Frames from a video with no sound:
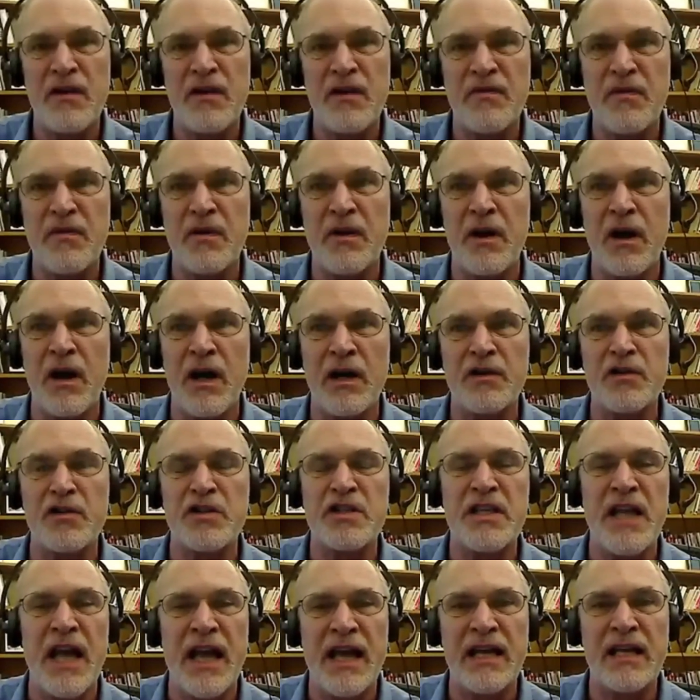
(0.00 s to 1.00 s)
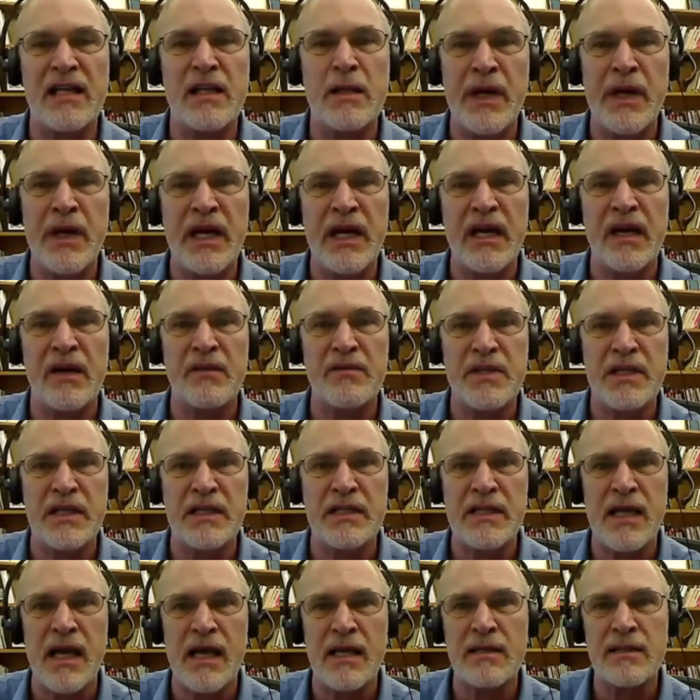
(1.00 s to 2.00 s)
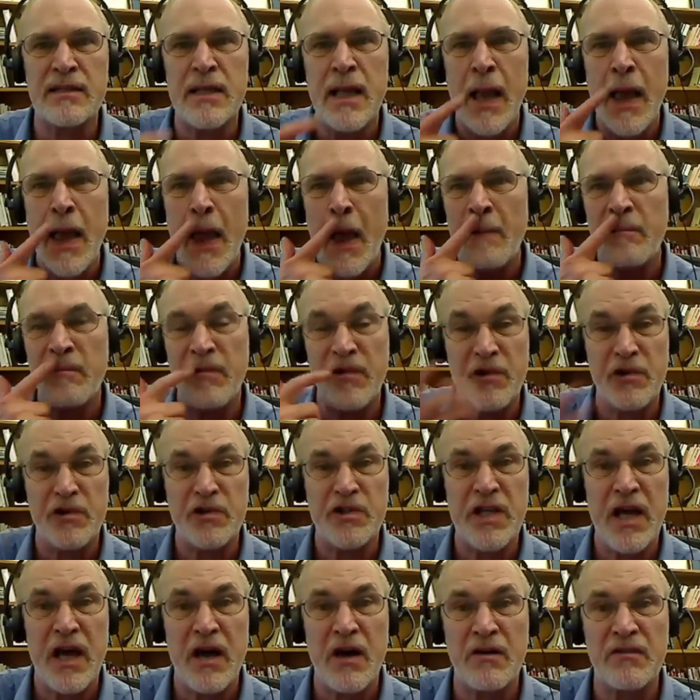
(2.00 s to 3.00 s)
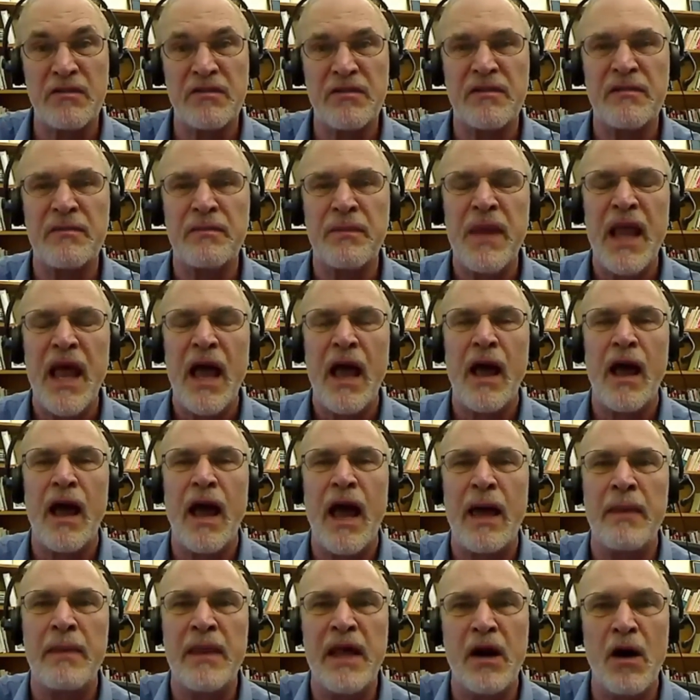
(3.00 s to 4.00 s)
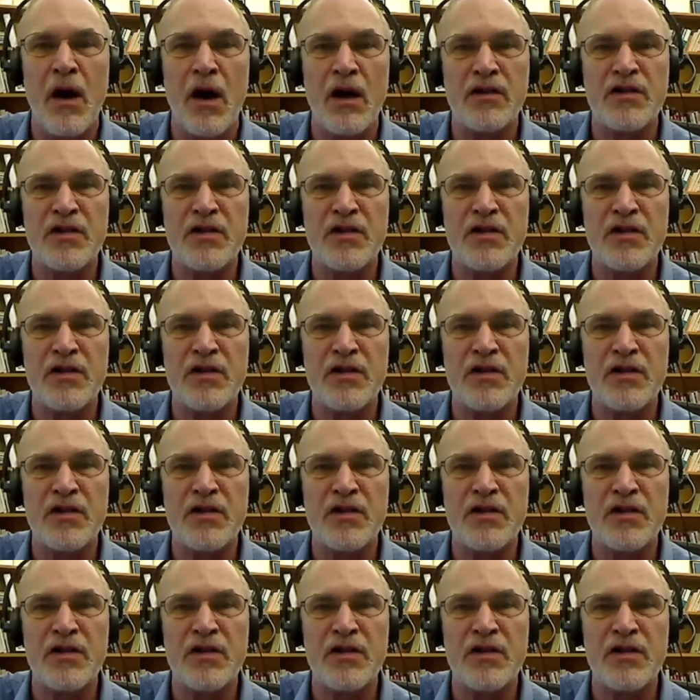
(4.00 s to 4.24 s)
for understanding the meaning of success for yourself, and then also